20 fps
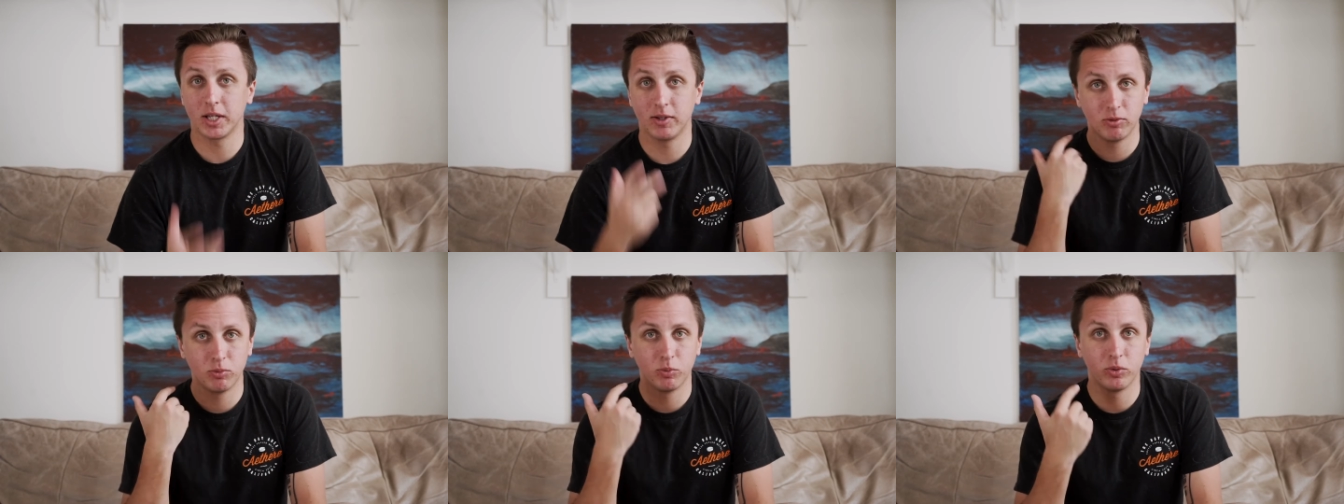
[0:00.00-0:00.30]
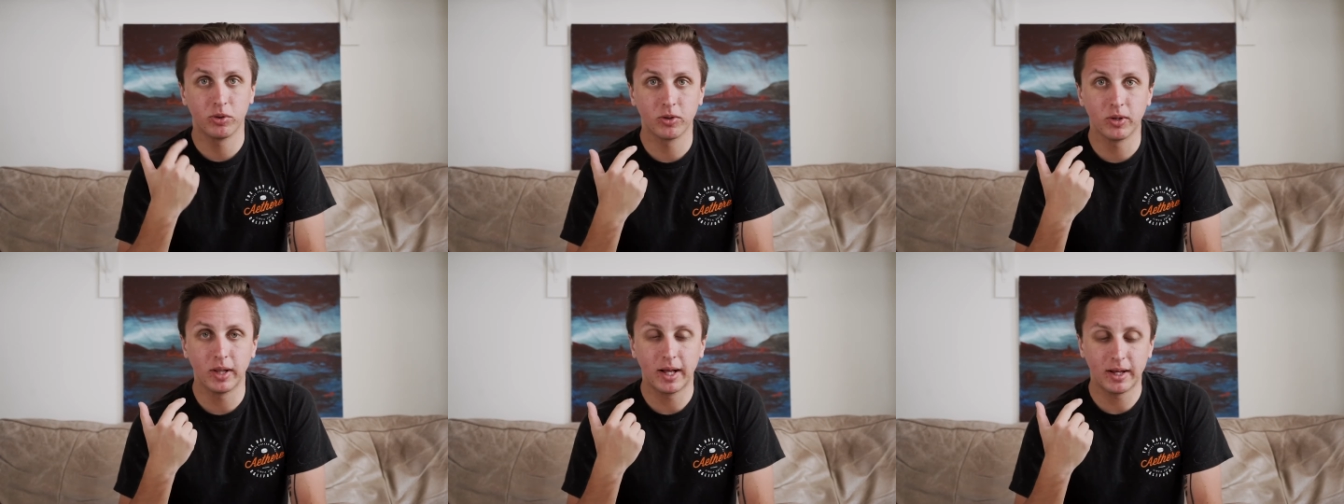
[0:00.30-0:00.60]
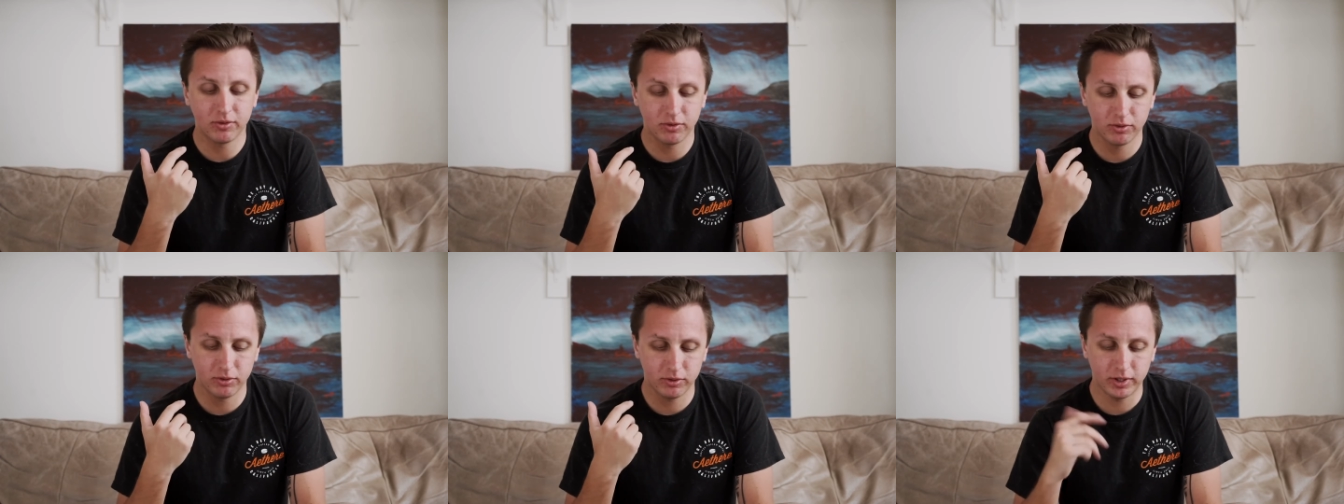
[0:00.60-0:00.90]
Even with
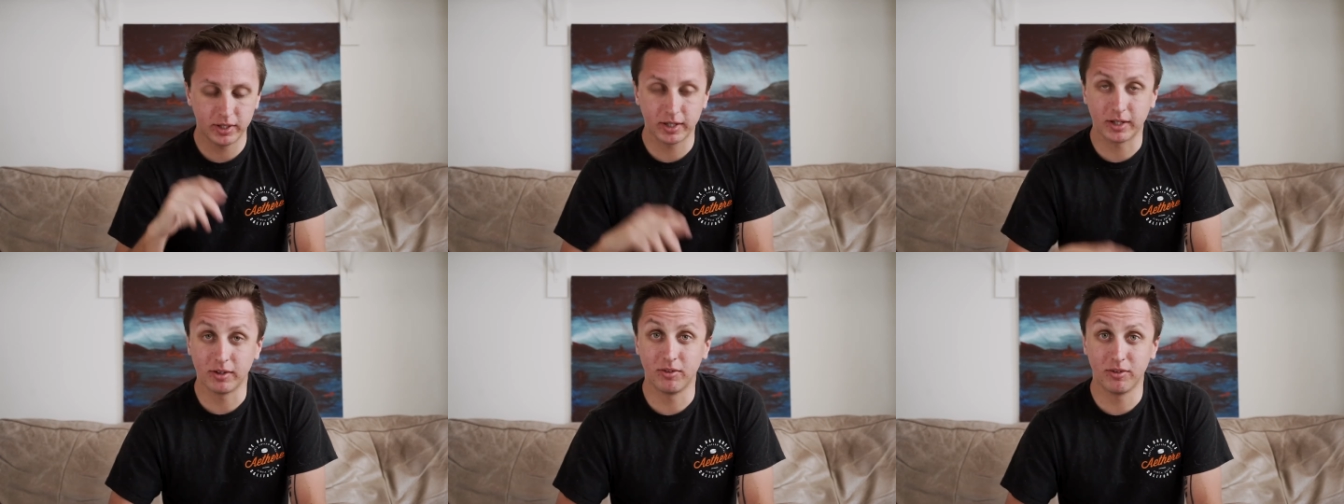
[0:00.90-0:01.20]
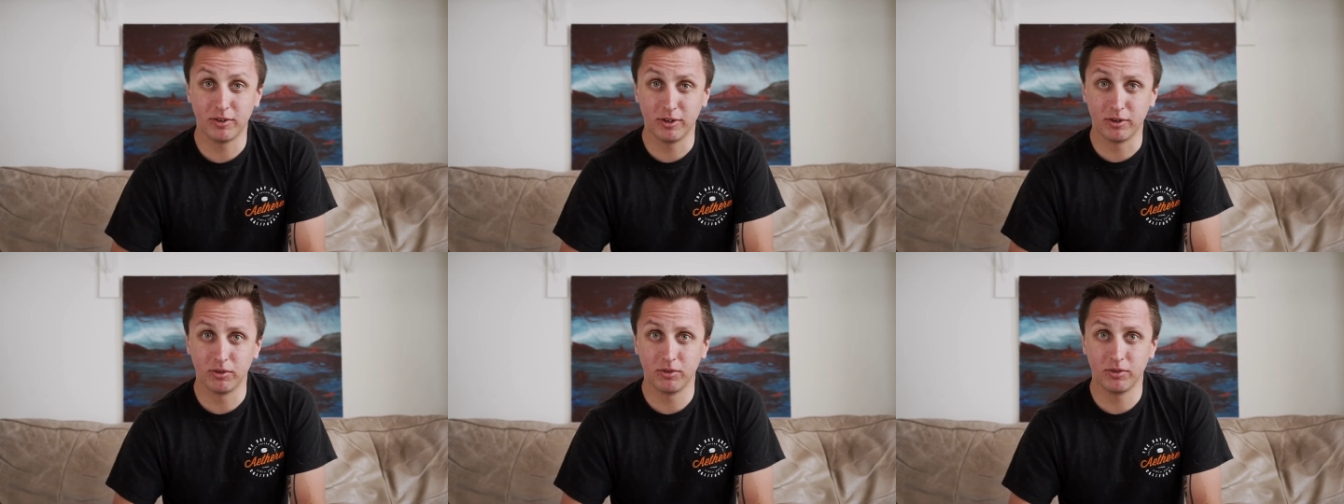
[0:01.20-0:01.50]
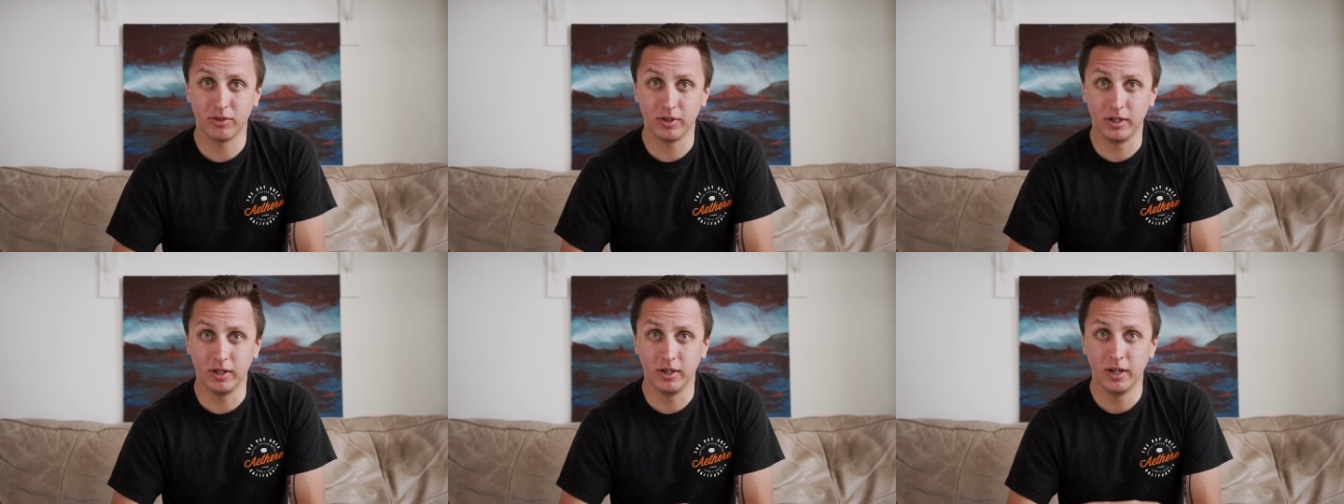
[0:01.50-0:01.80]
glasses on, I can still
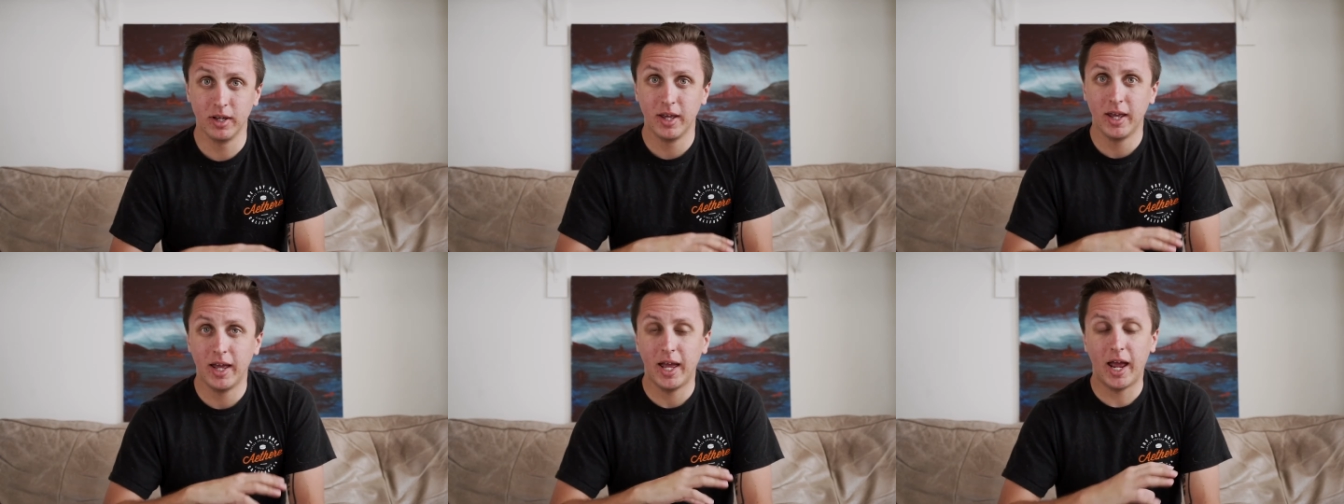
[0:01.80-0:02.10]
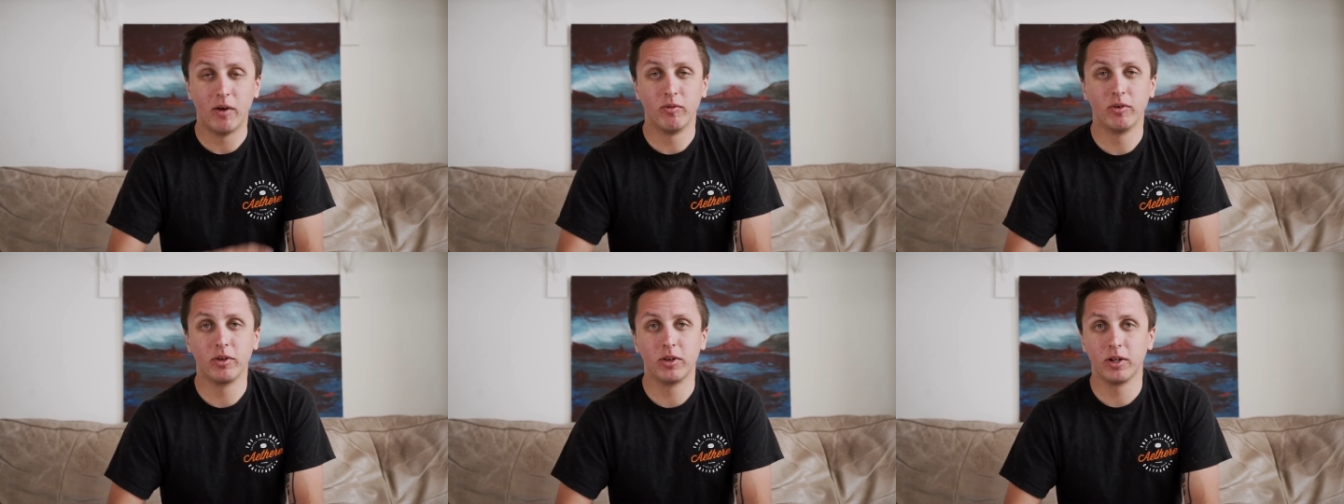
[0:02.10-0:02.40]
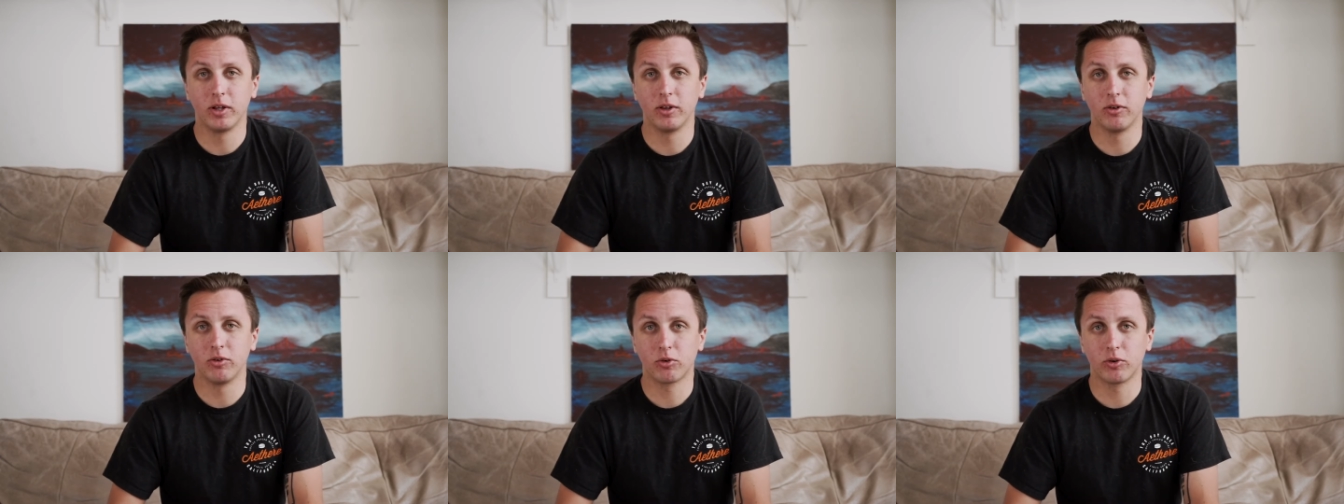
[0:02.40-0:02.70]
see
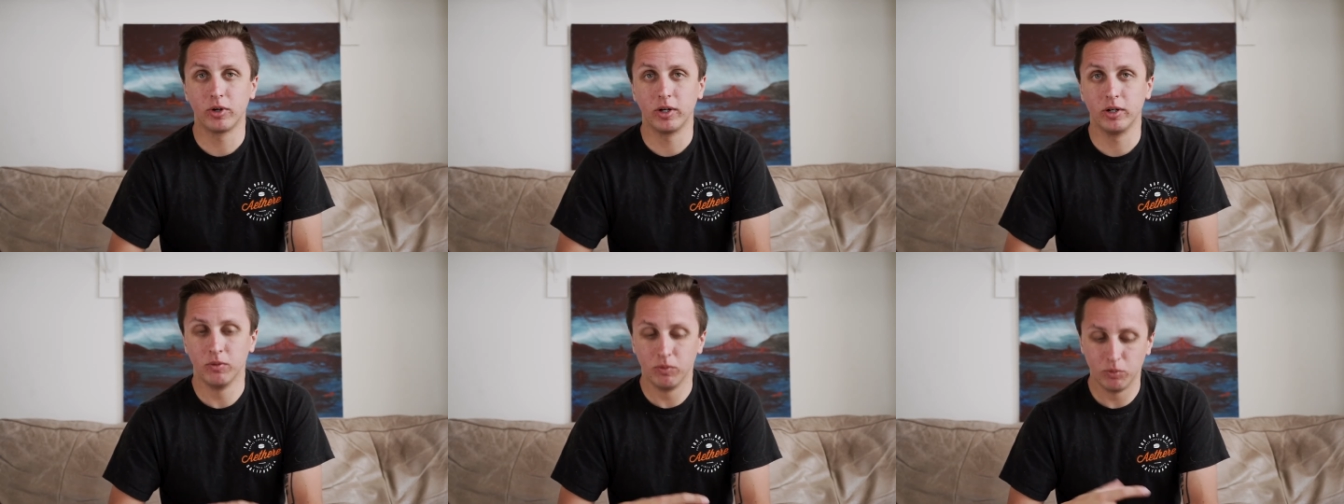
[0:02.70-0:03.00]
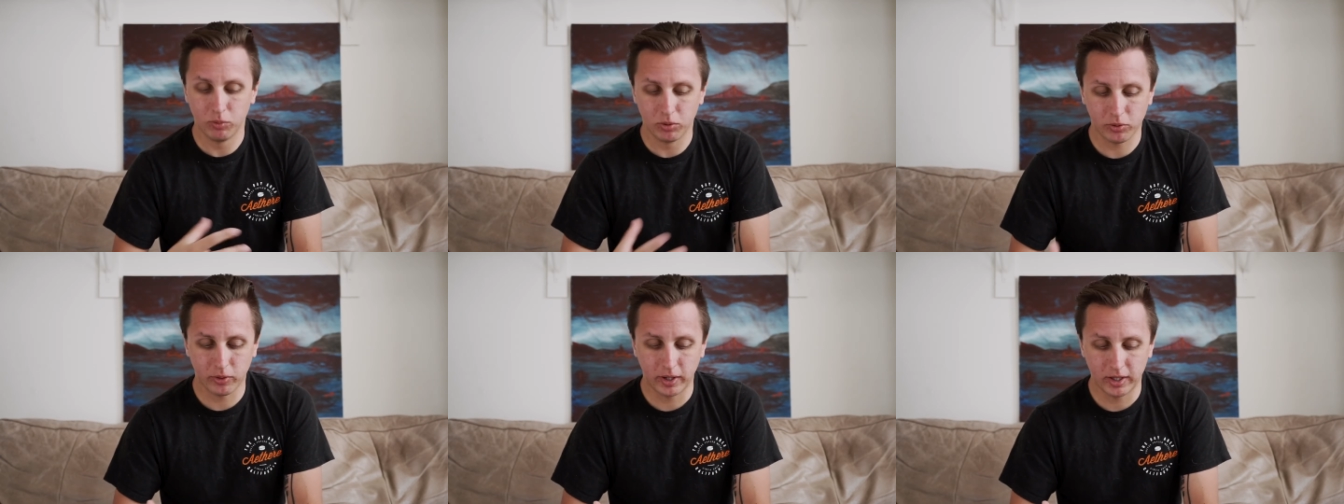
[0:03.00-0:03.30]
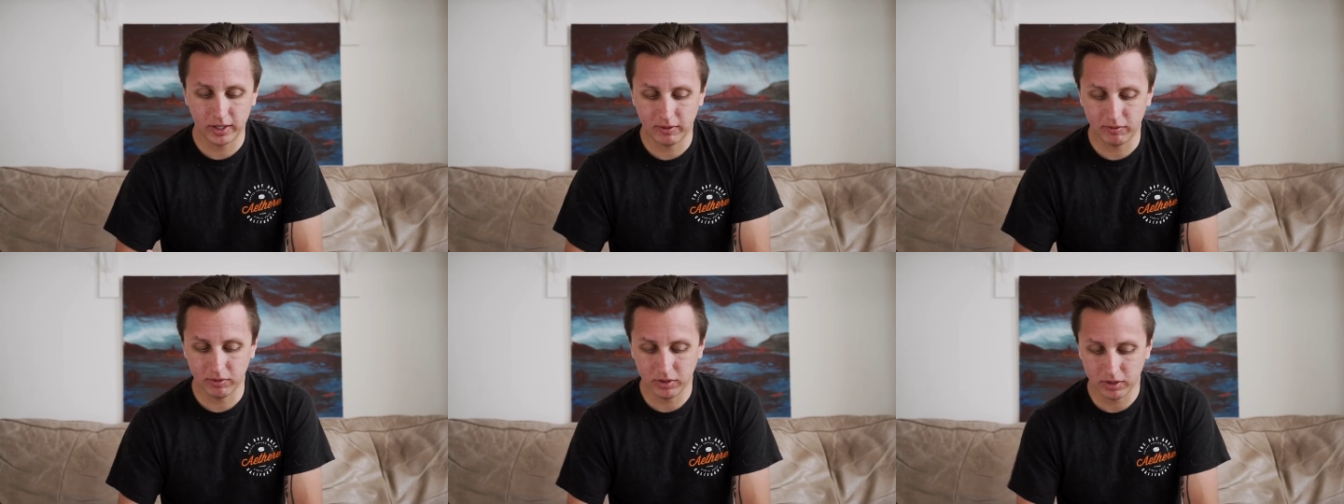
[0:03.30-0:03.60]
everything on the screen with
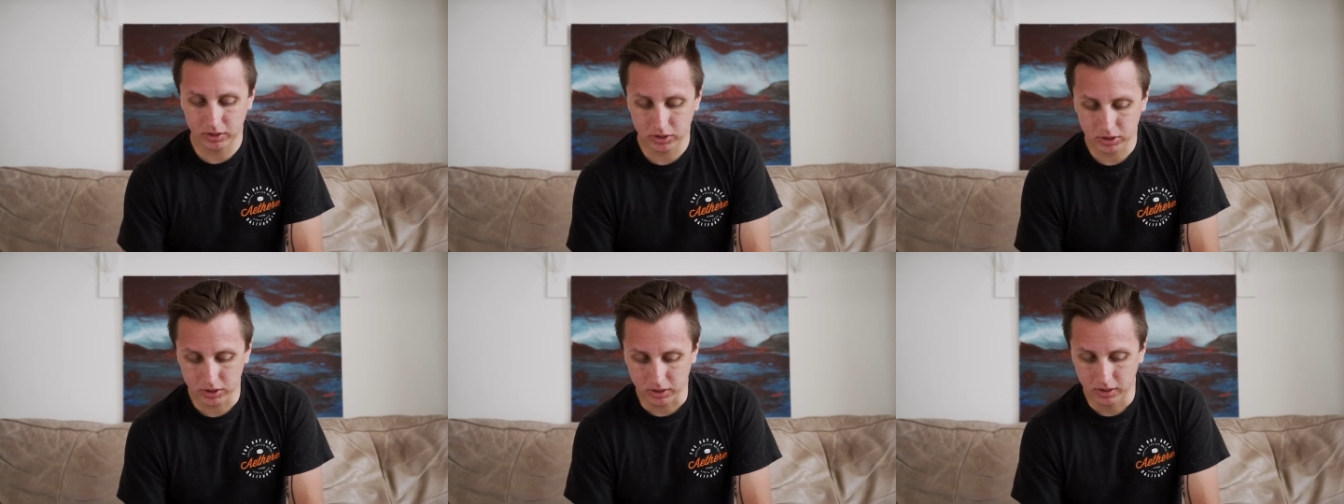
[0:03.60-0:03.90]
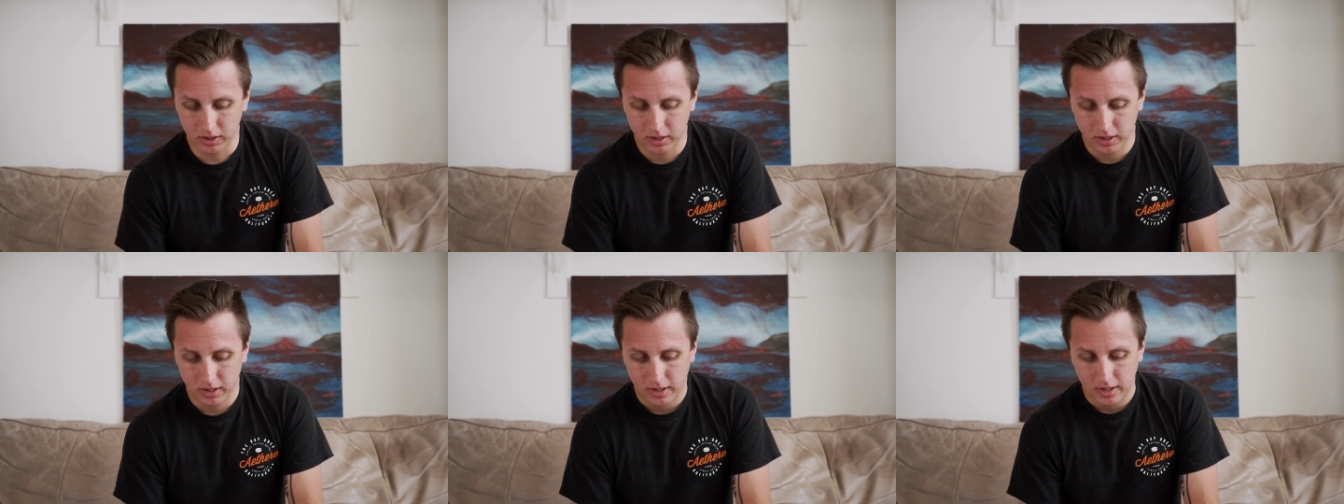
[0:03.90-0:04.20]
great definition.